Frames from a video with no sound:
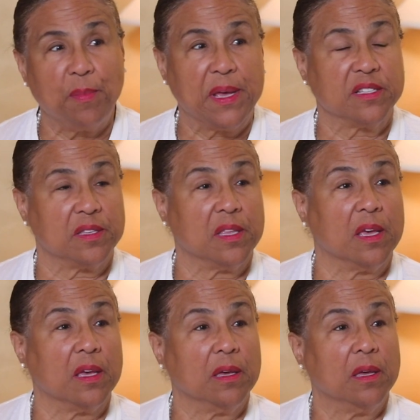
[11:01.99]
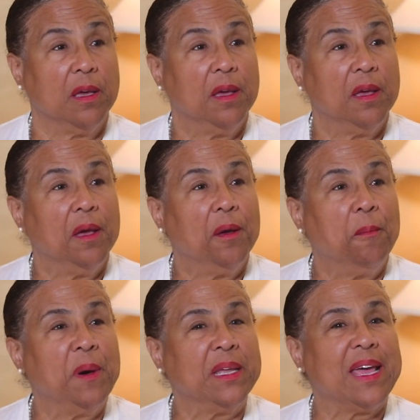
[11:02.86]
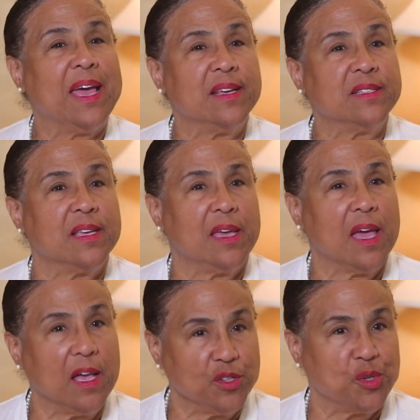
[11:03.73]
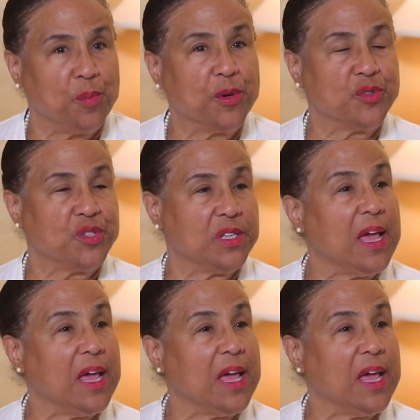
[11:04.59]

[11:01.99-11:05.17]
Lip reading: best thing. But as a council person,